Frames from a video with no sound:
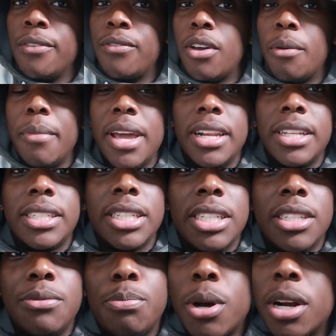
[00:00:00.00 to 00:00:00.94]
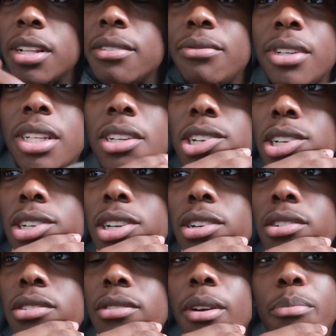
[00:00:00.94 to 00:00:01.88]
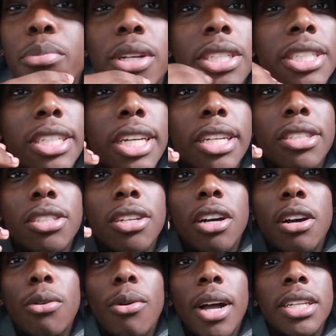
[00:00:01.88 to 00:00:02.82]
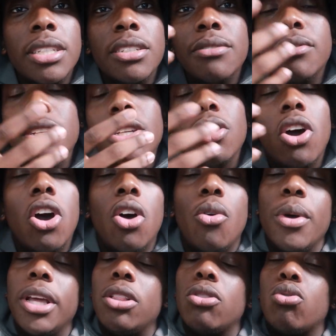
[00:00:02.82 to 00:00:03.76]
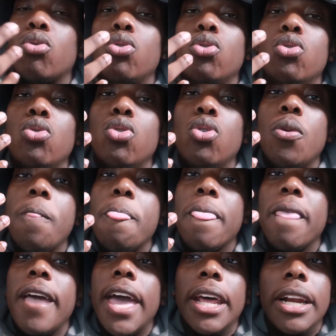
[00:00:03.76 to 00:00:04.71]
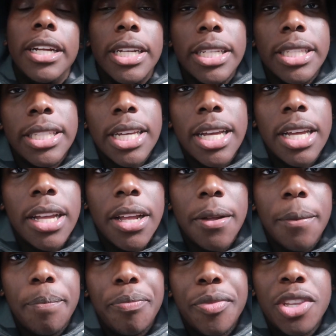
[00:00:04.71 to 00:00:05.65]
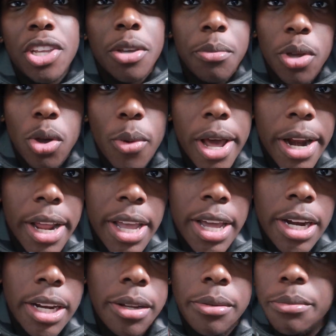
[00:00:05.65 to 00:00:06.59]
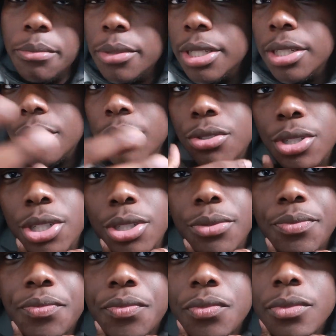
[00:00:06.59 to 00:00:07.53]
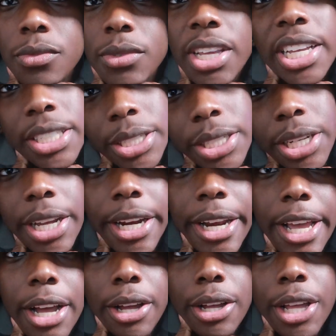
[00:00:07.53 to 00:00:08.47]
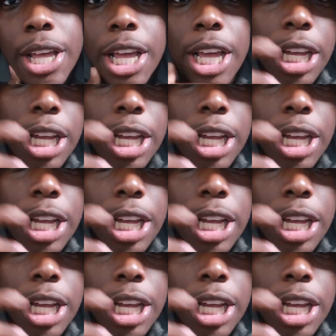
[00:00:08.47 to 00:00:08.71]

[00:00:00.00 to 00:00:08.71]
If y'all made it to this part of the video, though, I appreciate y'all watching the video all the way through. Had a good time. Took me a while to edit, but, you know, it's done now.